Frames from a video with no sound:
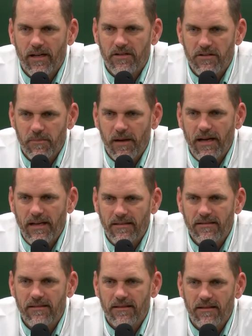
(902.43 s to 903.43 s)
in
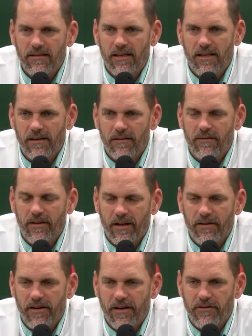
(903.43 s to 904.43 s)
space than
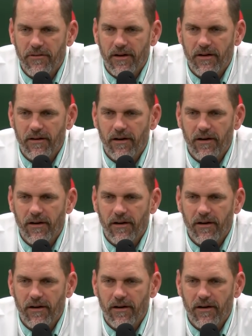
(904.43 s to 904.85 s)
than Detrich.